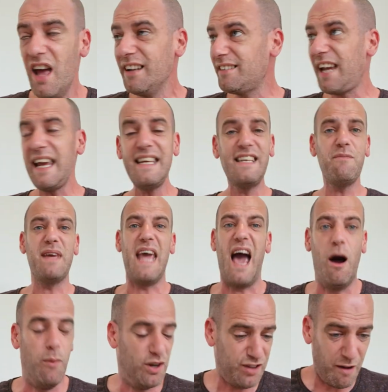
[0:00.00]
Taking me
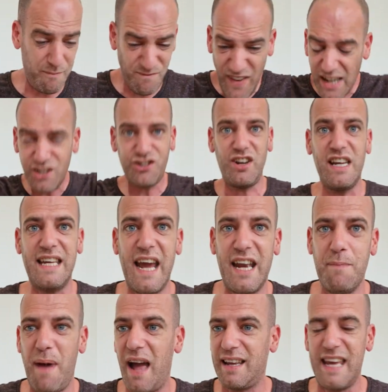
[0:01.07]
hours. I eventually get
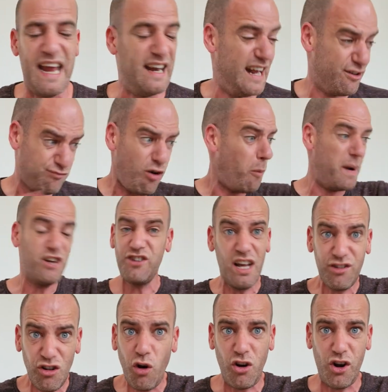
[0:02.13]
it back in. It's rubbish.
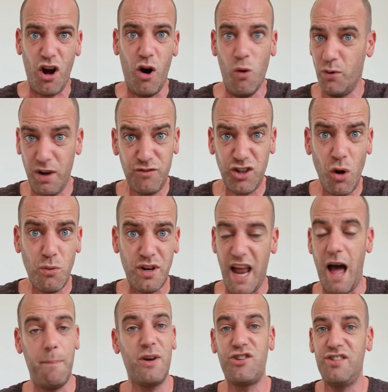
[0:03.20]
It's not going to hold. I've told her
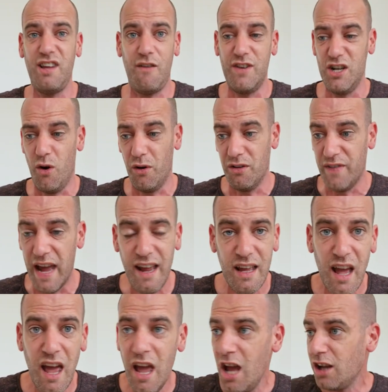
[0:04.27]
that, but she's having none of
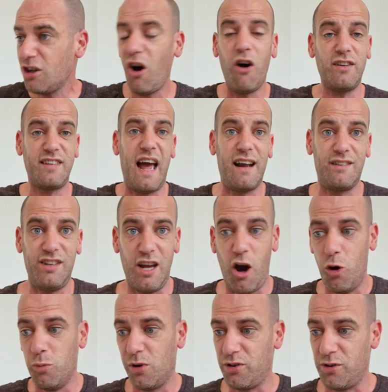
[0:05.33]
it. Got a taxi
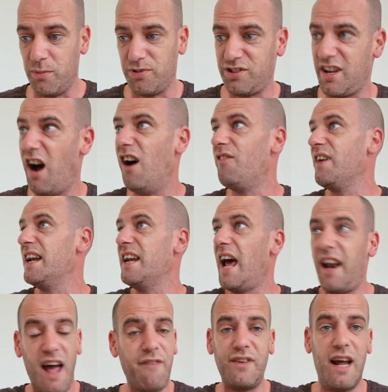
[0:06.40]
home because I'm starving,
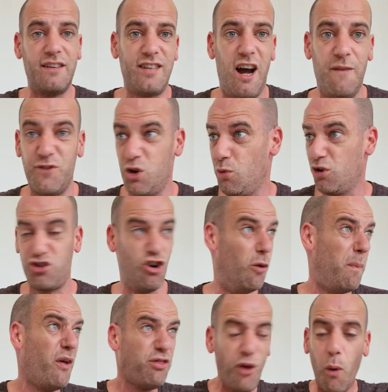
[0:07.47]
and I haven't had time to do a
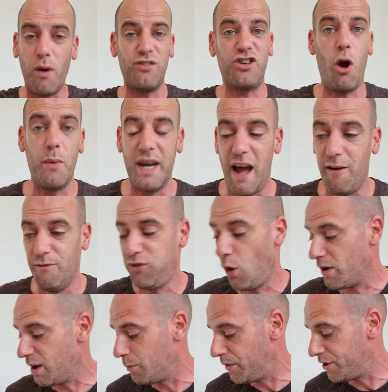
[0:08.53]
shop. I thought I was going out
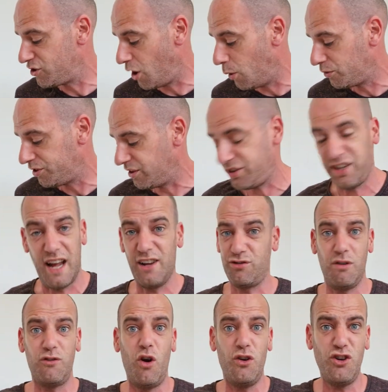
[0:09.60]
vlogging with a toaster today,
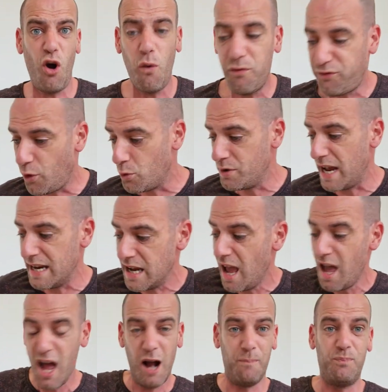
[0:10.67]
so I've got no food in.
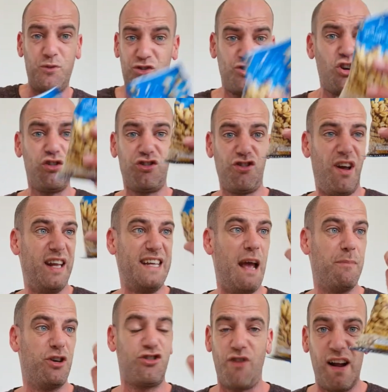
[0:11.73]
I'm just trying to get
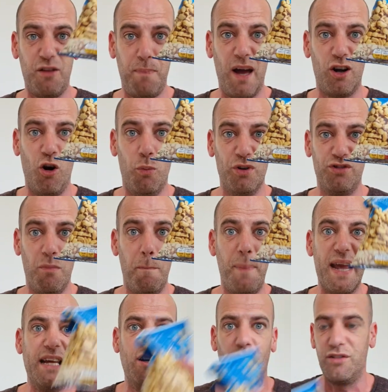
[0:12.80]
my strength back up with some
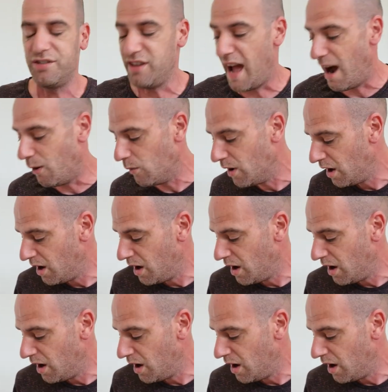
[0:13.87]
peanuts now.